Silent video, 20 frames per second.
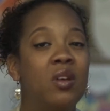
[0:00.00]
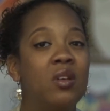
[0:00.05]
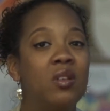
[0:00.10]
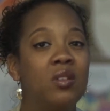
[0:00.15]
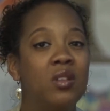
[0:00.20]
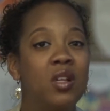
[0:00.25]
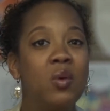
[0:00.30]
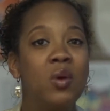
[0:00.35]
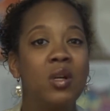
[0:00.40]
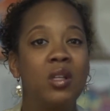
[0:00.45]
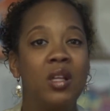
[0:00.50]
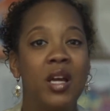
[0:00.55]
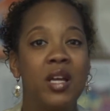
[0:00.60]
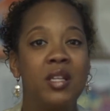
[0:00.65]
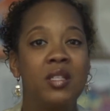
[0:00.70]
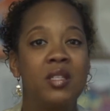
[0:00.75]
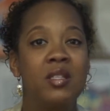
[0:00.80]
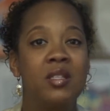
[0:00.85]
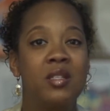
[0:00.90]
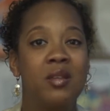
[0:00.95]
Lower
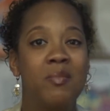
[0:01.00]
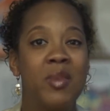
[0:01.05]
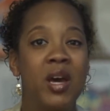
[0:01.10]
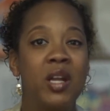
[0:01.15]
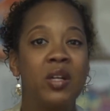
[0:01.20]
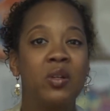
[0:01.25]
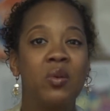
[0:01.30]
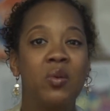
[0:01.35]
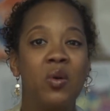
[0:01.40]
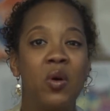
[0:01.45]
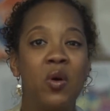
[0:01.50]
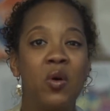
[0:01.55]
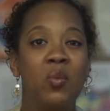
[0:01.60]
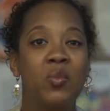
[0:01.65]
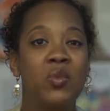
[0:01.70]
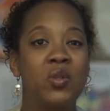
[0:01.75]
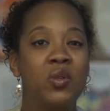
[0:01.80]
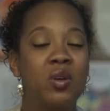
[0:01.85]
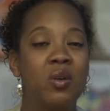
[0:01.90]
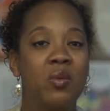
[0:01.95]
Lights is the medical
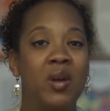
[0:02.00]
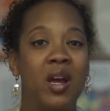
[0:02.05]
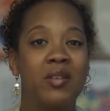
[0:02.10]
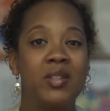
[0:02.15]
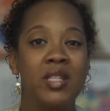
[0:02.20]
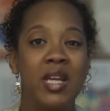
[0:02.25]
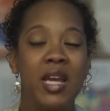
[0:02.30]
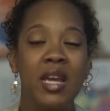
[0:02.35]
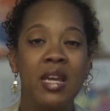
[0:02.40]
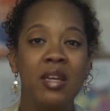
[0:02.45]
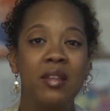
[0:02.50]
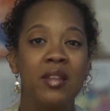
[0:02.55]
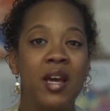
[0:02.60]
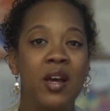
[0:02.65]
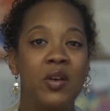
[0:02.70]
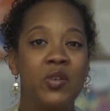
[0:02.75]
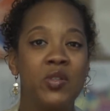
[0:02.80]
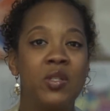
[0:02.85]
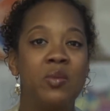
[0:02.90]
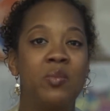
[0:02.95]
home to around
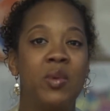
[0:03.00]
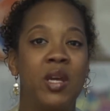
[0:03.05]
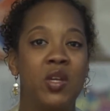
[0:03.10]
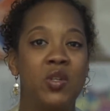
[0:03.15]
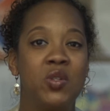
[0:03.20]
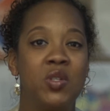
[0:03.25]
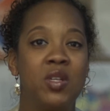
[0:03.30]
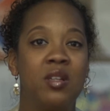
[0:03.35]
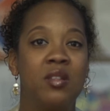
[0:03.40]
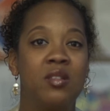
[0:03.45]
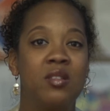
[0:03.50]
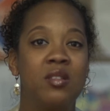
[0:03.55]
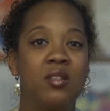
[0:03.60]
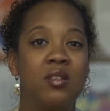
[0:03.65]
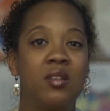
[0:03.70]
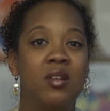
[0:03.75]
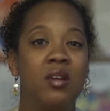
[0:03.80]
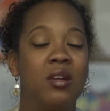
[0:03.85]
8,000 patients.